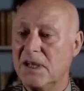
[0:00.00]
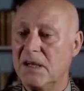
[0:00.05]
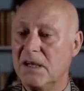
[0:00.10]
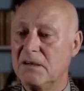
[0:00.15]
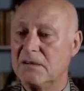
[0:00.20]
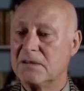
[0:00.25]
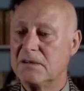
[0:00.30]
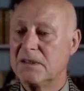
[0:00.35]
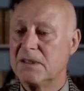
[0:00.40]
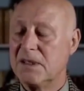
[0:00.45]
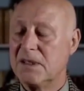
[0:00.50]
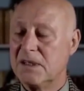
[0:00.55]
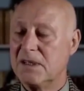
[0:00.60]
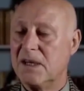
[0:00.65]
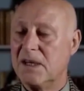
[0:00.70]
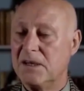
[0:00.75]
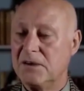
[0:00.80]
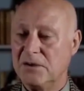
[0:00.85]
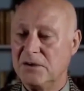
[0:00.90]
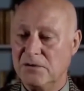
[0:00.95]
down
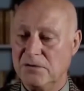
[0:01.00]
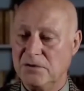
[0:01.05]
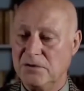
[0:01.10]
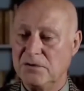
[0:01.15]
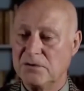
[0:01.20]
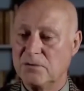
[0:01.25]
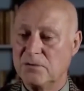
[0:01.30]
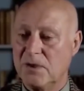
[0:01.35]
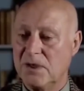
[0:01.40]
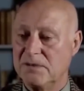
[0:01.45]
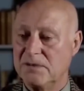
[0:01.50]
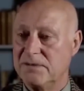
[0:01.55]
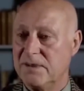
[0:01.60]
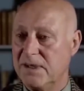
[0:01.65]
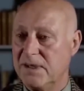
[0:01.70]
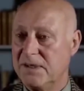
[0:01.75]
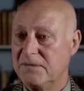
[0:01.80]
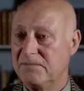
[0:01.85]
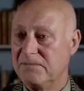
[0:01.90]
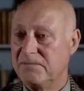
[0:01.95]
and you use
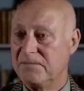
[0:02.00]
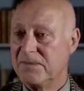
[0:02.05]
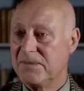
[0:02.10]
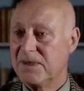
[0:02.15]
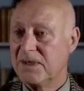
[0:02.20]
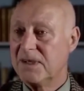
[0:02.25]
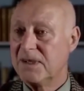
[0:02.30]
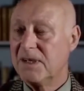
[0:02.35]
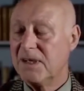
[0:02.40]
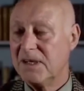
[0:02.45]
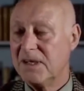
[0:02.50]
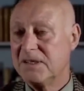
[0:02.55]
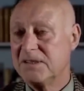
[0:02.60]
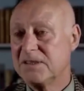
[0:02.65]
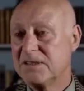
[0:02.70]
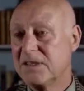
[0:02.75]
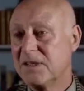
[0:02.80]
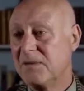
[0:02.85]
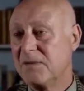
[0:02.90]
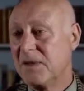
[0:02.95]
Wi-Fi.
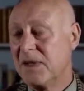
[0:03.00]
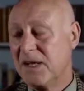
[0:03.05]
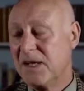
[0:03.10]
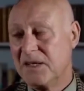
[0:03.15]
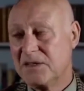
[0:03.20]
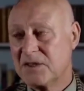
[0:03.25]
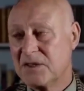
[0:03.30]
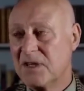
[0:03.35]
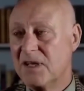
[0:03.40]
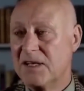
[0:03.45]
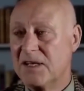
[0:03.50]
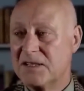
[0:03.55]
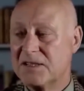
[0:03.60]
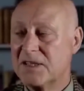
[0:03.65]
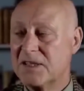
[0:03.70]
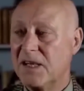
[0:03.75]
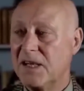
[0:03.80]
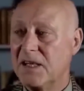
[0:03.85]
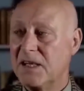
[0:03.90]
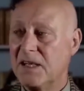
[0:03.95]
And it's like
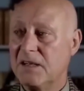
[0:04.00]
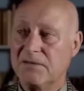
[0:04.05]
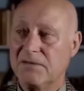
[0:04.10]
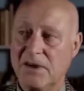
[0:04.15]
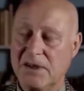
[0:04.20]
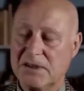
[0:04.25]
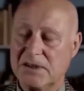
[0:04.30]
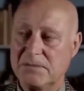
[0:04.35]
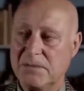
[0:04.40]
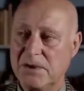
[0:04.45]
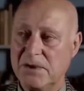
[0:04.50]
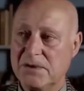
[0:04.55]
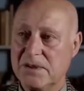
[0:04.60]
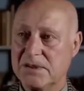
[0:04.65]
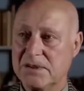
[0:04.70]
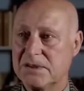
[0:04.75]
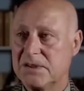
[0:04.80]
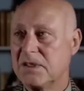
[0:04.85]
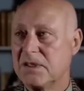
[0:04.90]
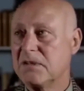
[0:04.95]
saying, if I smoke
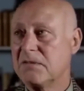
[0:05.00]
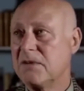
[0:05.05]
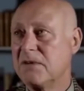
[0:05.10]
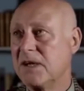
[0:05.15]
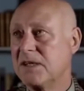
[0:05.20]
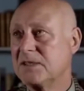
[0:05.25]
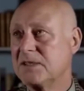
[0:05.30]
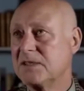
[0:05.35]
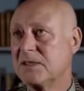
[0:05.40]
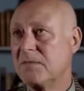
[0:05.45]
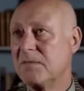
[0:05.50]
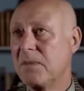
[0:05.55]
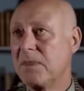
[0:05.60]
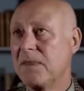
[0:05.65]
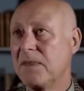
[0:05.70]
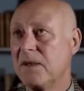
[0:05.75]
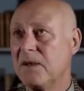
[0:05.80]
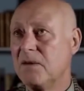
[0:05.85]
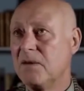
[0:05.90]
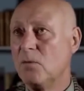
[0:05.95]
a cigarette,
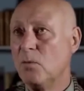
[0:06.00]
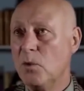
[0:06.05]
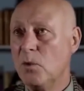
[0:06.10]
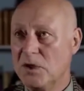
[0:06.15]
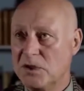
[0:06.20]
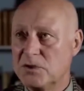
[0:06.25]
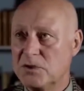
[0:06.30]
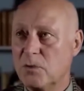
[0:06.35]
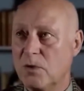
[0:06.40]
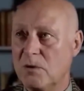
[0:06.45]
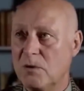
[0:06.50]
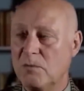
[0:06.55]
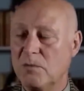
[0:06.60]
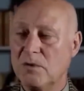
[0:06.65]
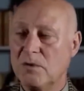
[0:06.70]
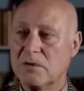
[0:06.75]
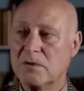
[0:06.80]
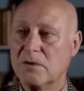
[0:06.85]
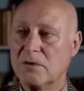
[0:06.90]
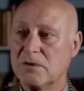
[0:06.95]
which one
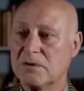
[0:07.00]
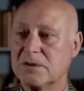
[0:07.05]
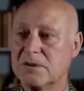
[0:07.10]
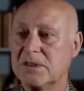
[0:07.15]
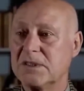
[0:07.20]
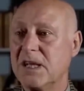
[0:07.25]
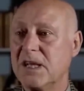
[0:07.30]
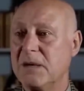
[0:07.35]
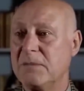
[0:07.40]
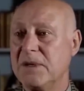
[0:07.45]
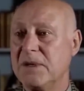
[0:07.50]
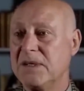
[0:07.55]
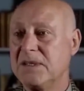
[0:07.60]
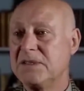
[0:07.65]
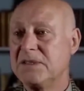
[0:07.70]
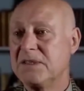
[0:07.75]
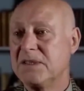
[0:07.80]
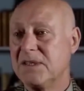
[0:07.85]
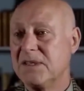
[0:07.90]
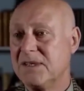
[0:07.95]
will cause the
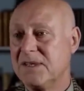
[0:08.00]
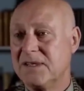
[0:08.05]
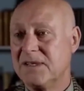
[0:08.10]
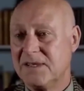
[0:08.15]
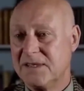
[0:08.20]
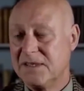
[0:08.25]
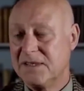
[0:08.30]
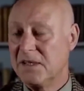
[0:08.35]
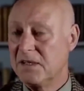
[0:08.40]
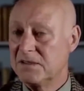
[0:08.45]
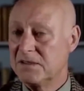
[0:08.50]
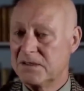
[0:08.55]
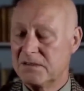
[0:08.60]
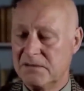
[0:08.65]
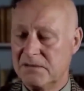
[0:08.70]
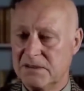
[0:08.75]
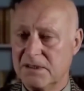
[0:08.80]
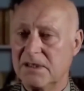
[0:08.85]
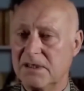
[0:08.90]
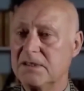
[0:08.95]
damage? The
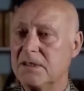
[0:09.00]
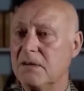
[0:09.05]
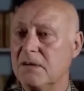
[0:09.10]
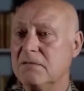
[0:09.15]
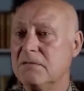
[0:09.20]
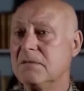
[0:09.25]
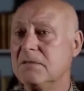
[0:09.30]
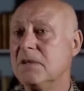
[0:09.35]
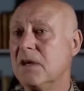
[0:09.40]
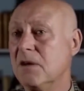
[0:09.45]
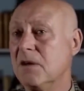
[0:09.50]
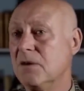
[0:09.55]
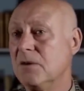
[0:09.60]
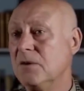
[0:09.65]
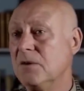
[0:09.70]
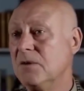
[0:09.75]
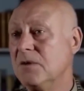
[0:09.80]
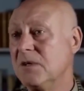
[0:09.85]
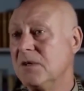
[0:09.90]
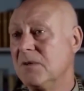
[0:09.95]
answer is, I don't
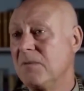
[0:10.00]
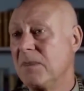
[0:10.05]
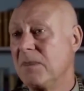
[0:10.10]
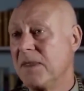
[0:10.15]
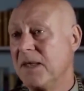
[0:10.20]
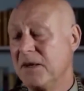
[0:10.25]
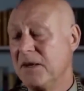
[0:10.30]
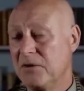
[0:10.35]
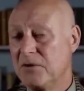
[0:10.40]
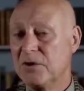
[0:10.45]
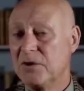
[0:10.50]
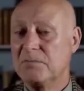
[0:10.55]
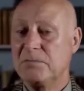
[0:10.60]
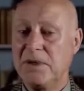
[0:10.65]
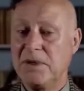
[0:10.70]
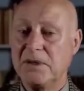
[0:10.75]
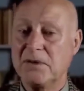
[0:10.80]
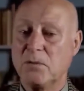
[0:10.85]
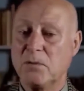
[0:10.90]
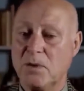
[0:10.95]
know. It could
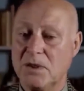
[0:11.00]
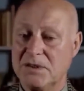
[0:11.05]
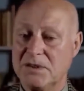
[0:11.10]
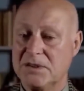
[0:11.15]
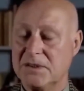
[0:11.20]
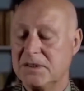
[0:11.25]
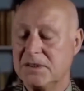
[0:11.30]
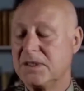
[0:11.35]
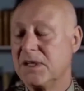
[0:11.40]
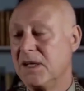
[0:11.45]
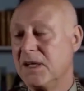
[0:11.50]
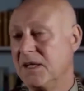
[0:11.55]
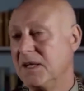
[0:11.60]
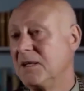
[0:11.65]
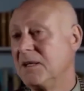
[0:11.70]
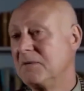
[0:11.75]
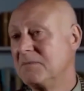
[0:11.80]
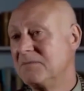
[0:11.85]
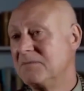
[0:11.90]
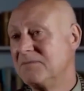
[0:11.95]
be the one today.